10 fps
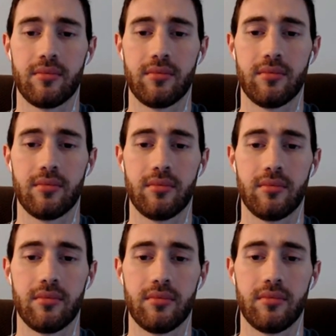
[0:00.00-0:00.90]

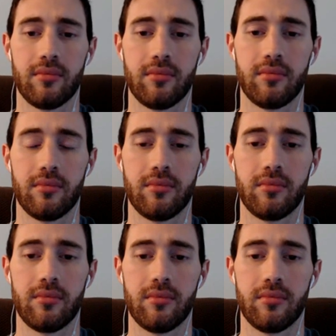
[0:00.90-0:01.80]

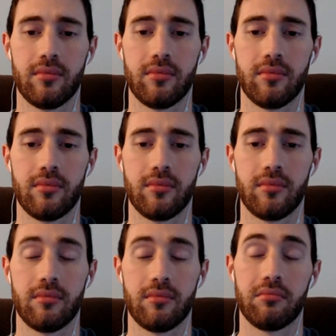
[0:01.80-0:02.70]

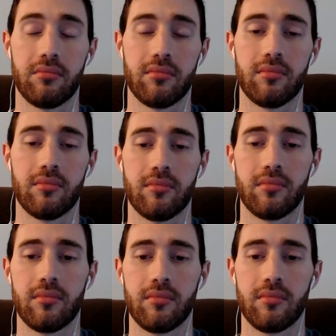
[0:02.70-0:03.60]

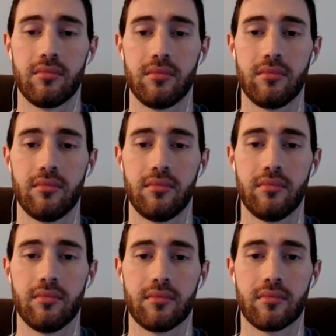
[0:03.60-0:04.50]

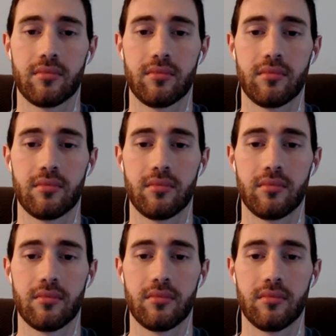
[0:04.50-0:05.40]

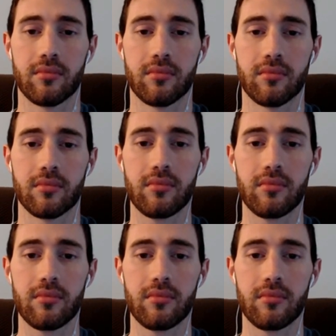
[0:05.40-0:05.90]
This person isn't speaking.